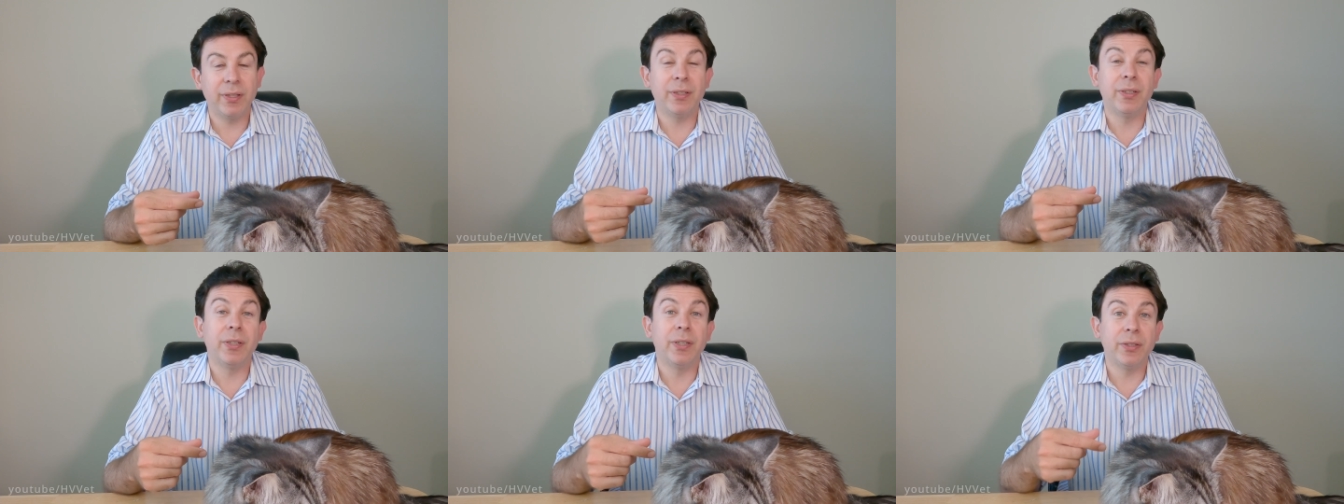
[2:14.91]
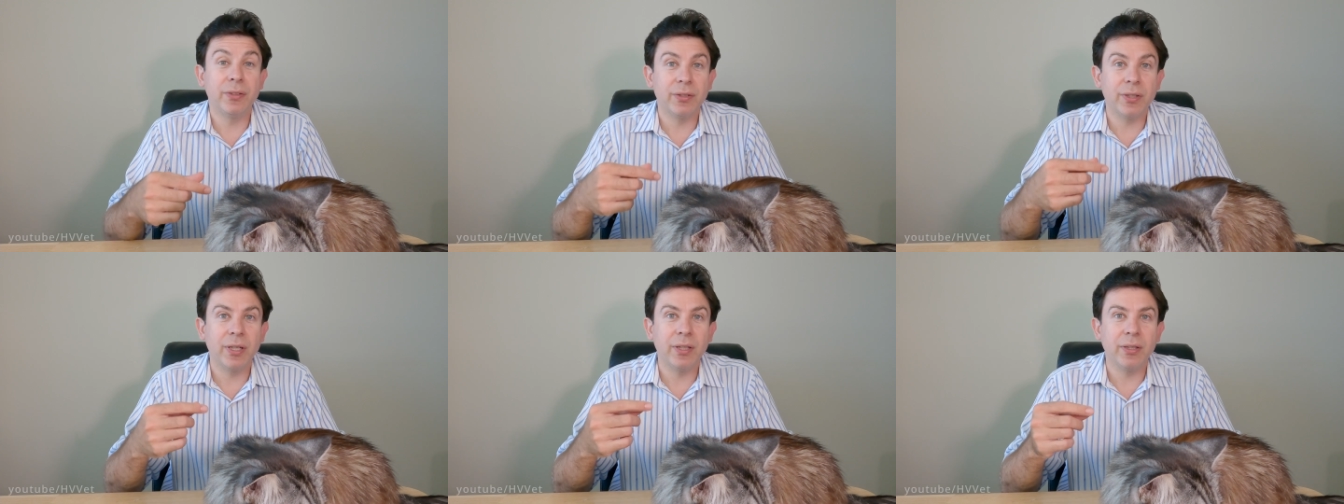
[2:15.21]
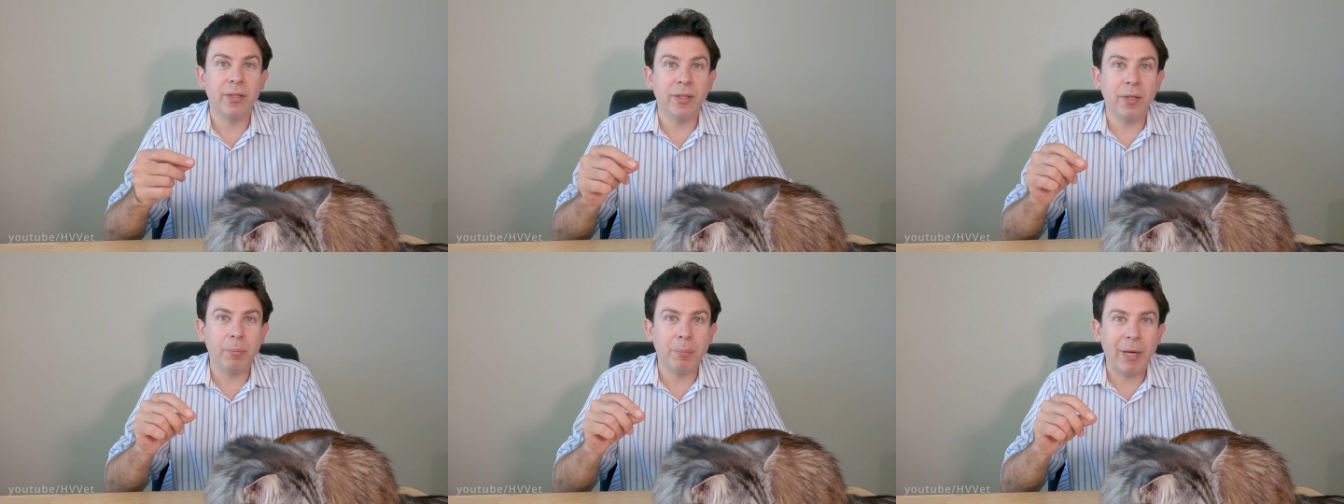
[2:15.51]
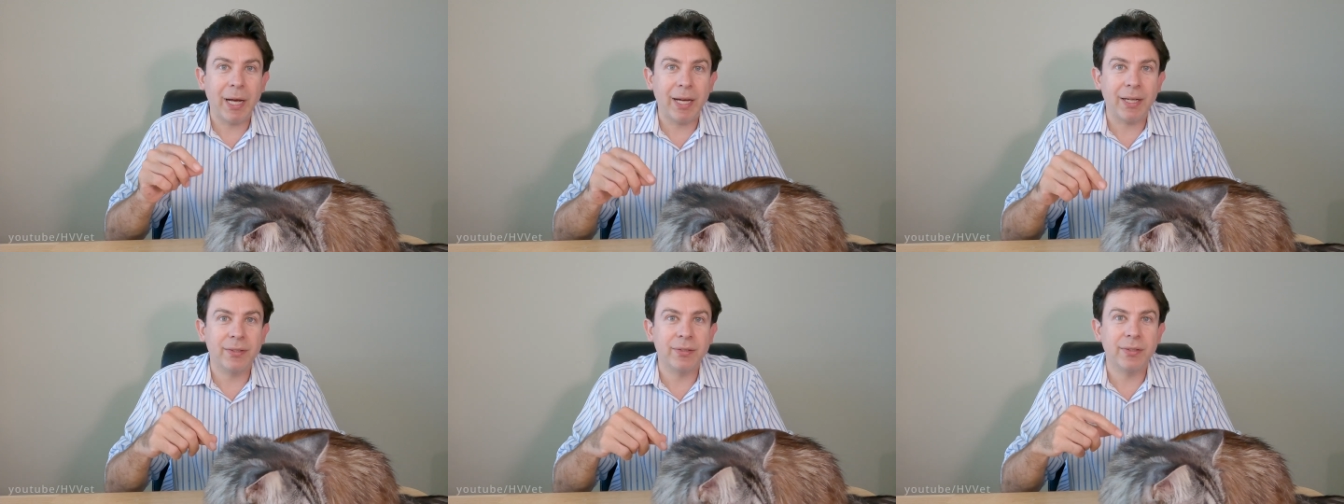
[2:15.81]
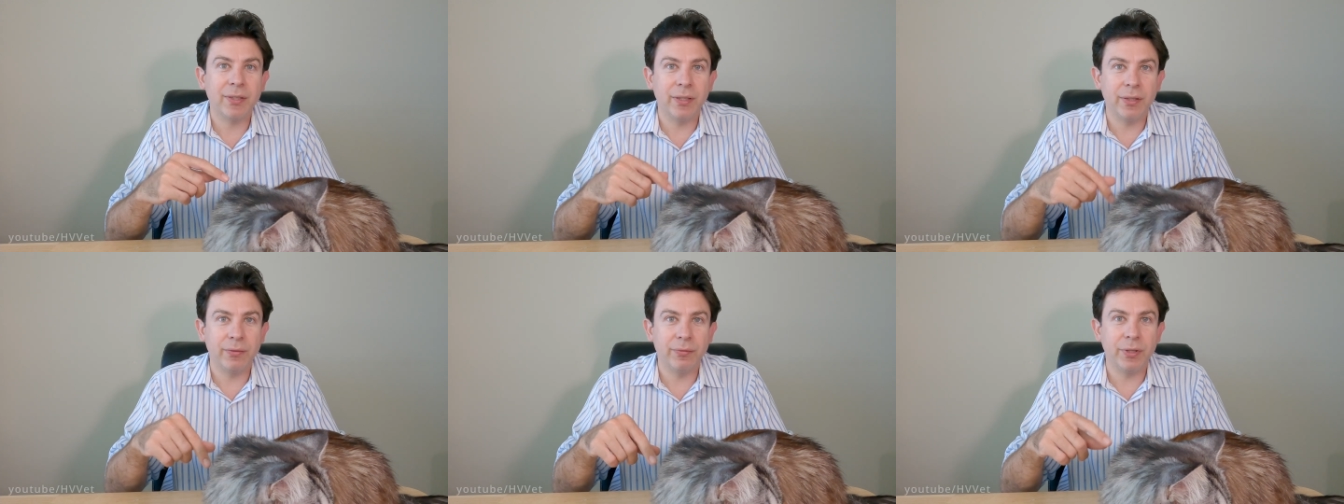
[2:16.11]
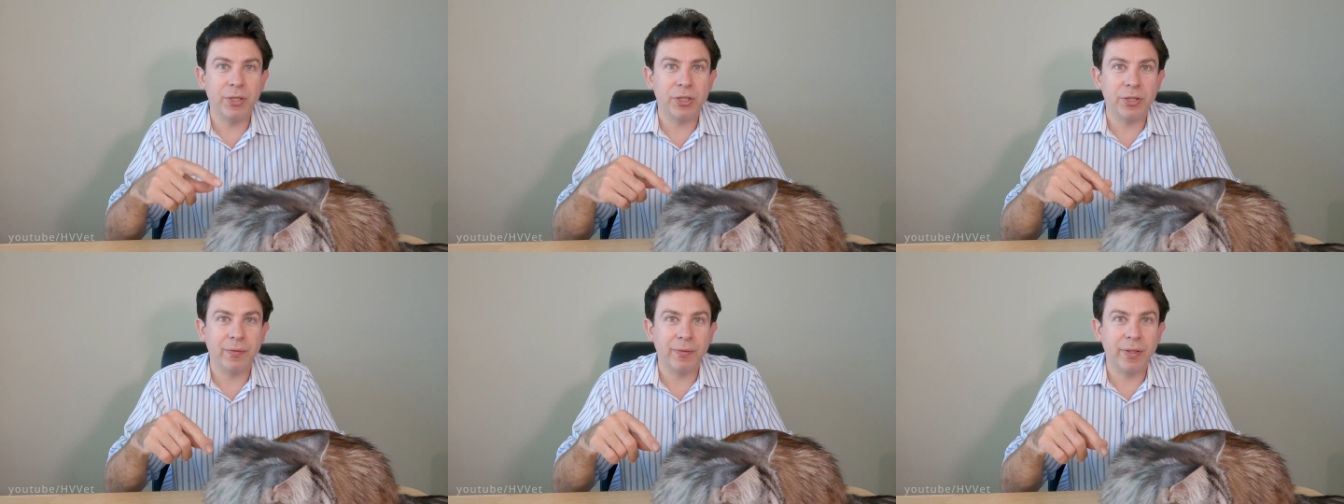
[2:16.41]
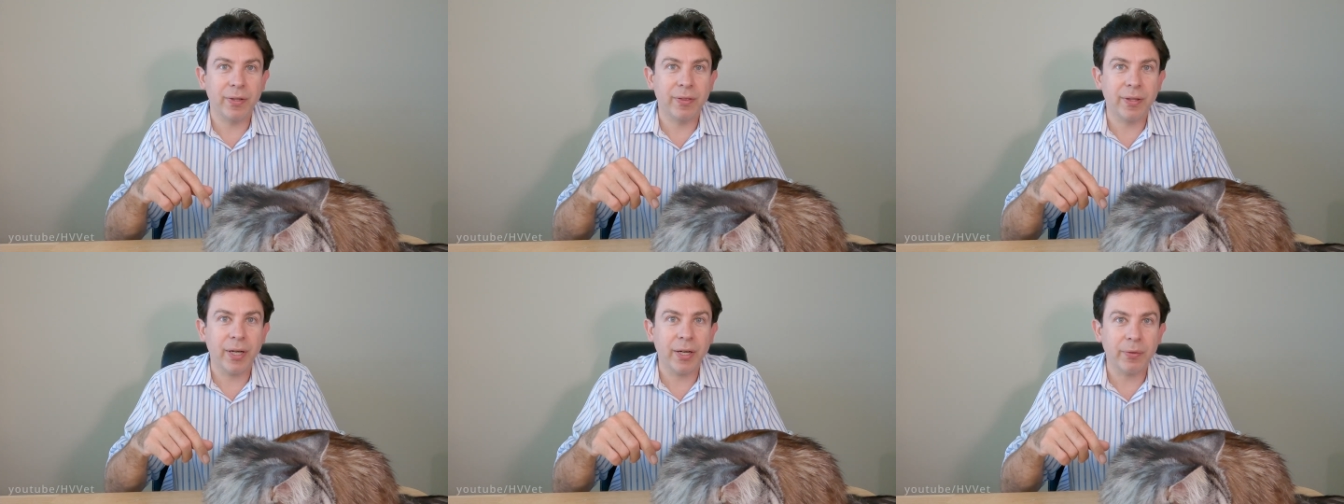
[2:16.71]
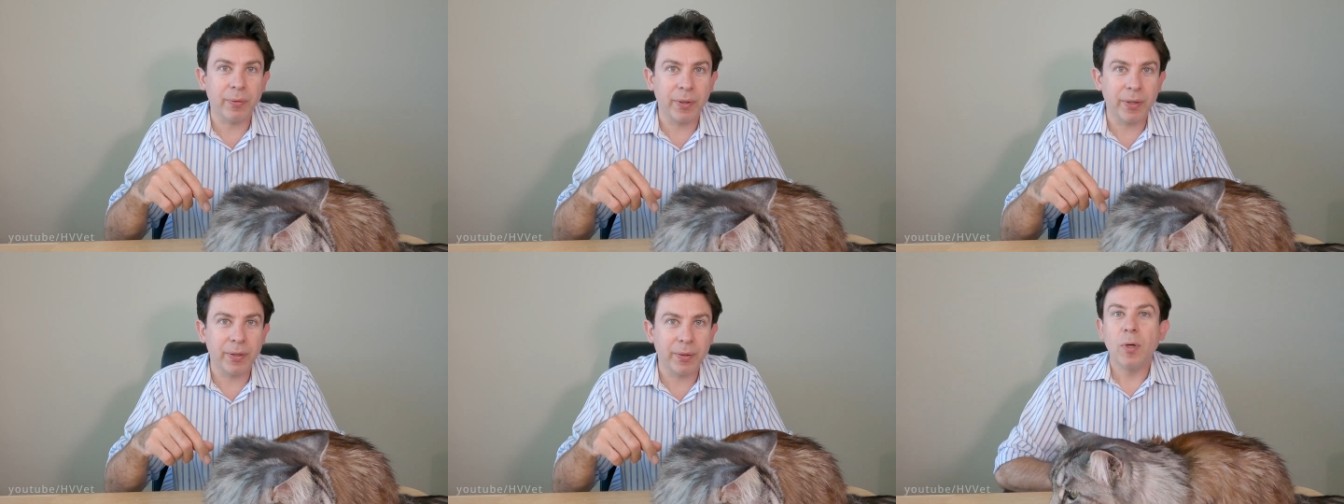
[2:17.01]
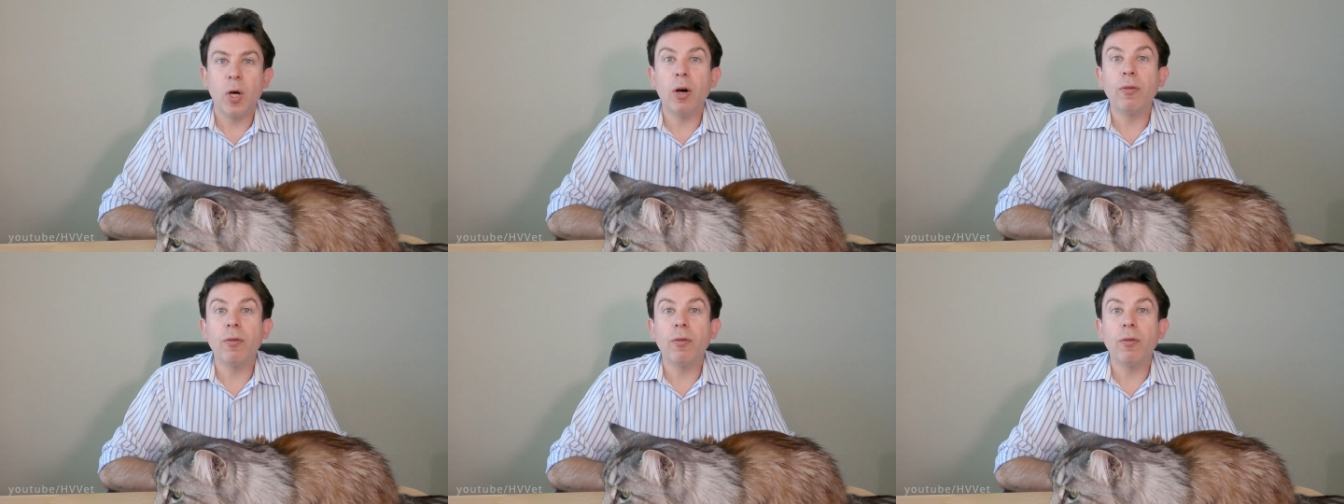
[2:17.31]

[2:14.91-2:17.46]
there's a little mass in the region of the thyroid.